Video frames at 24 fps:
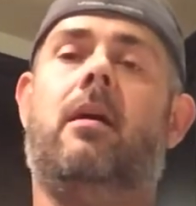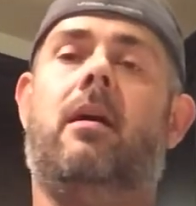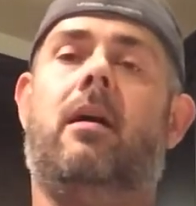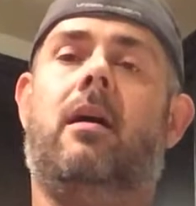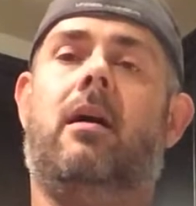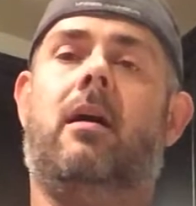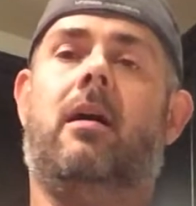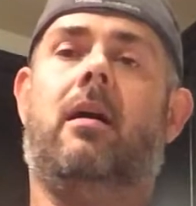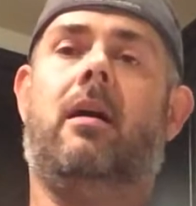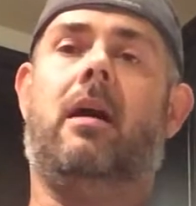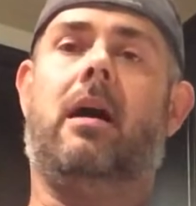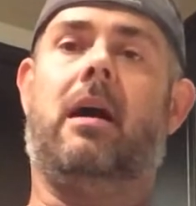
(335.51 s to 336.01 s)

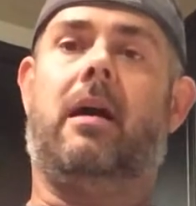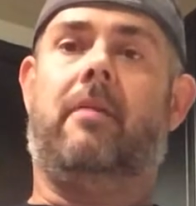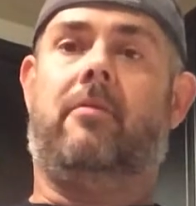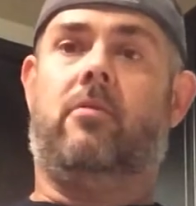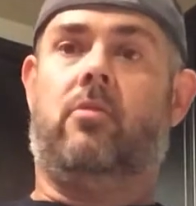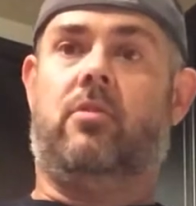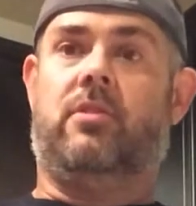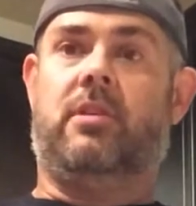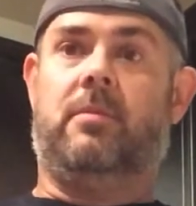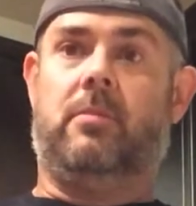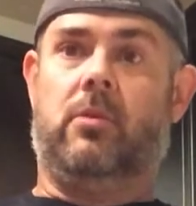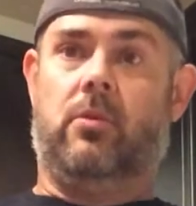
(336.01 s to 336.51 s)
Of
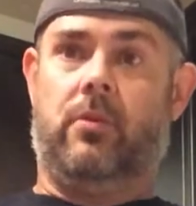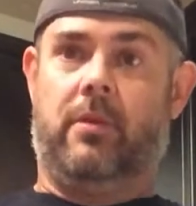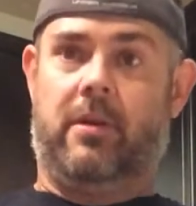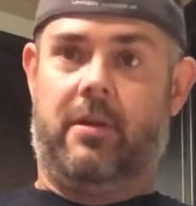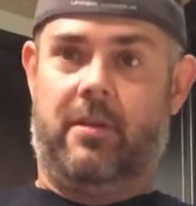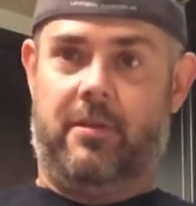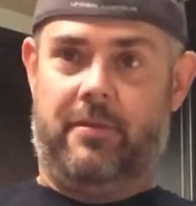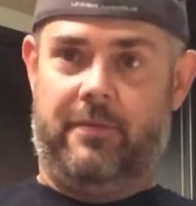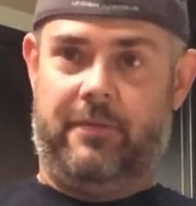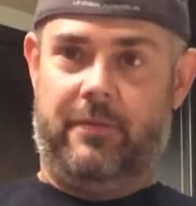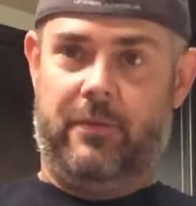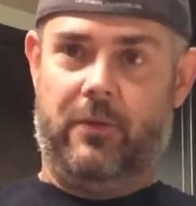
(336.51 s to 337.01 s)
course, I'm going
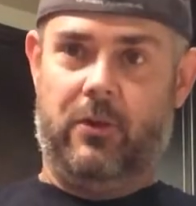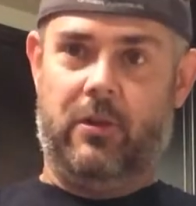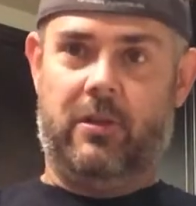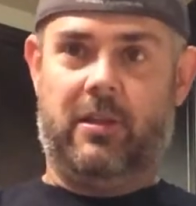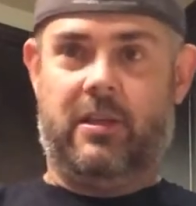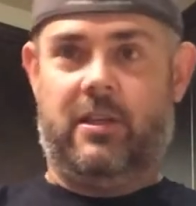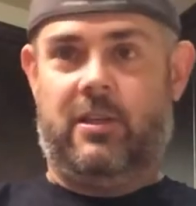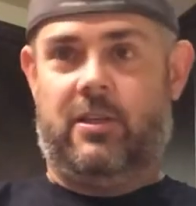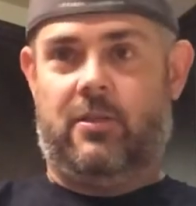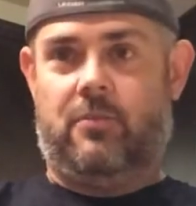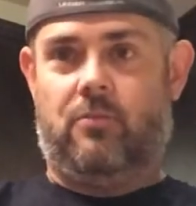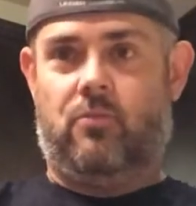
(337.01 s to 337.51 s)
to the full
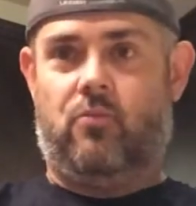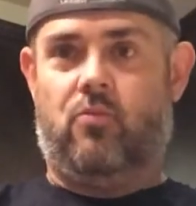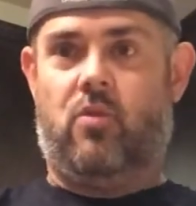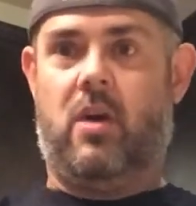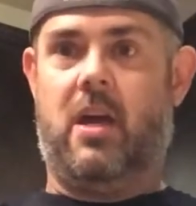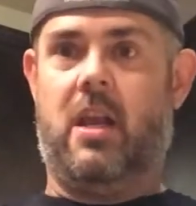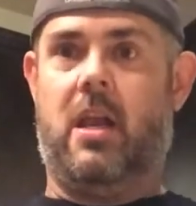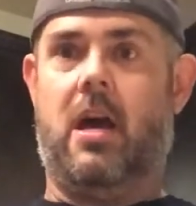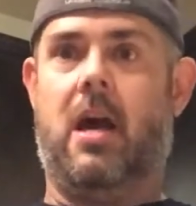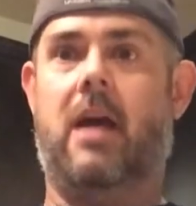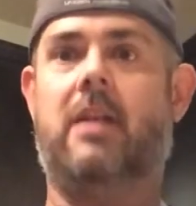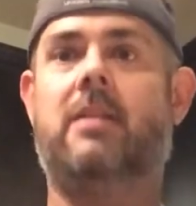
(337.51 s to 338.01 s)
because
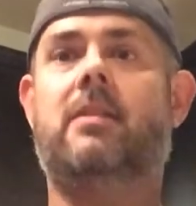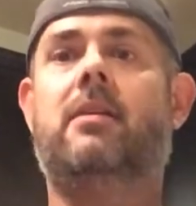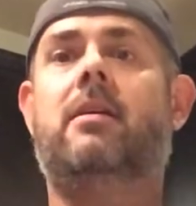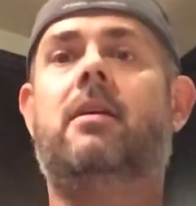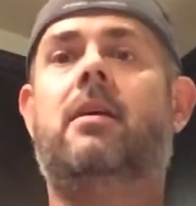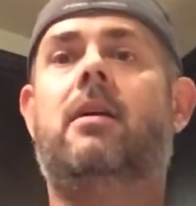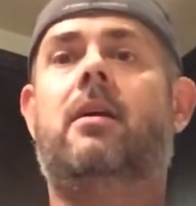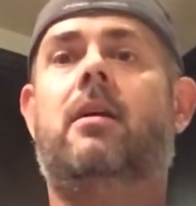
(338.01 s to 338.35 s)
why not?